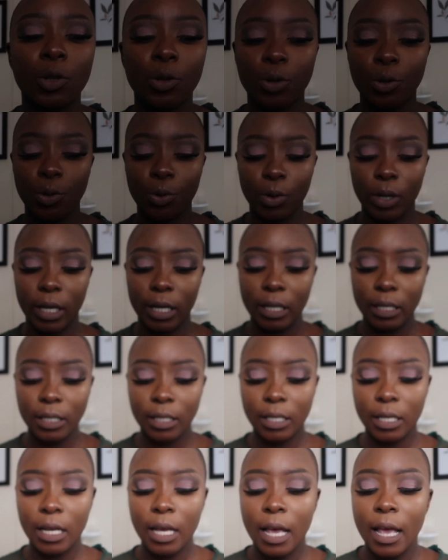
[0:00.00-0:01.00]
to-do
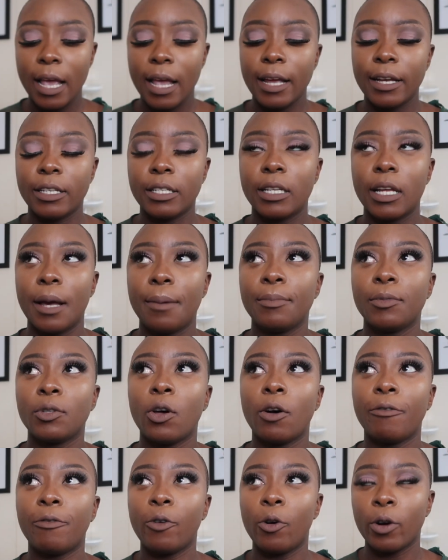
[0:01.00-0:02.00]
list in terms
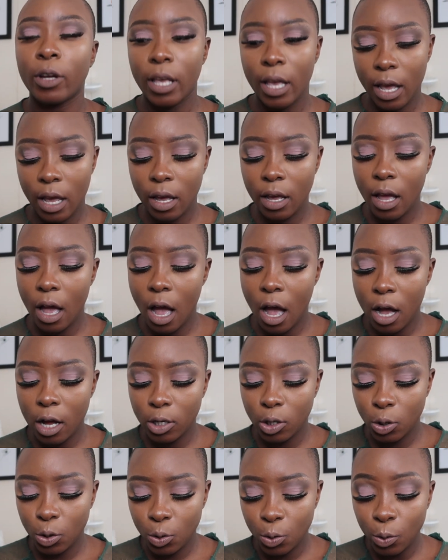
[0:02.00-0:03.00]
of, okay,
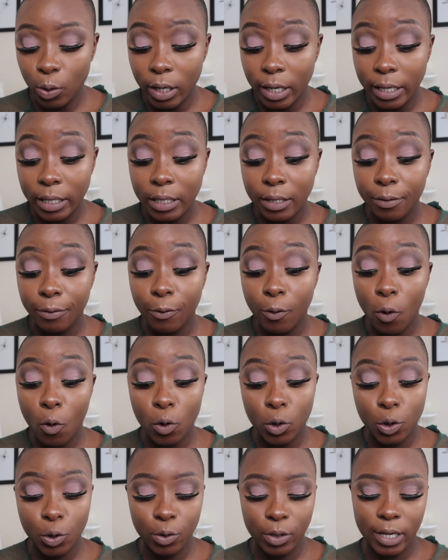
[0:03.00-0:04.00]
to-do list
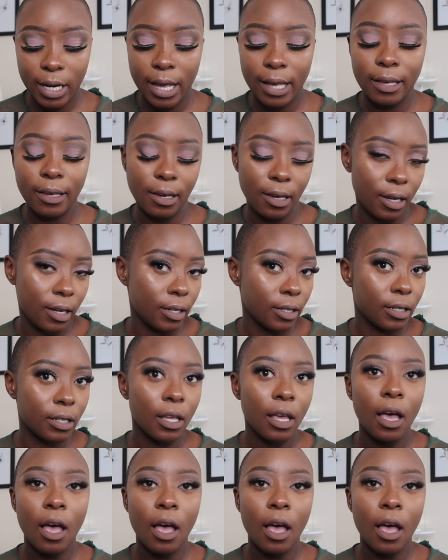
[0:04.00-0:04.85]
for today is